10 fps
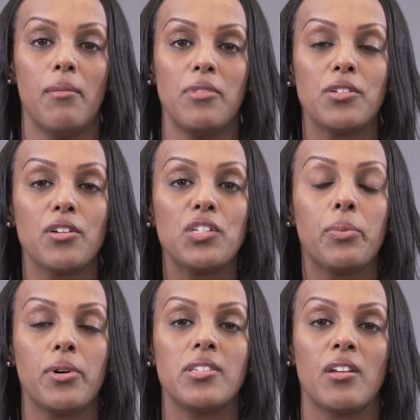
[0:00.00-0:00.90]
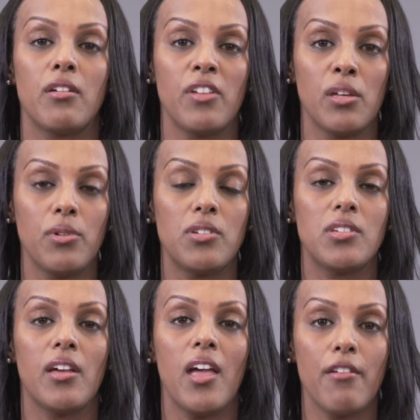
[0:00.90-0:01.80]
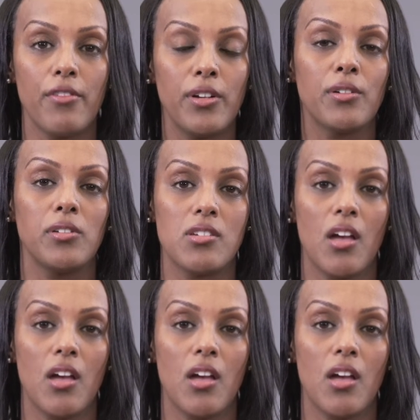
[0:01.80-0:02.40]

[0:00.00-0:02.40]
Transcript: These are supports that are available to every early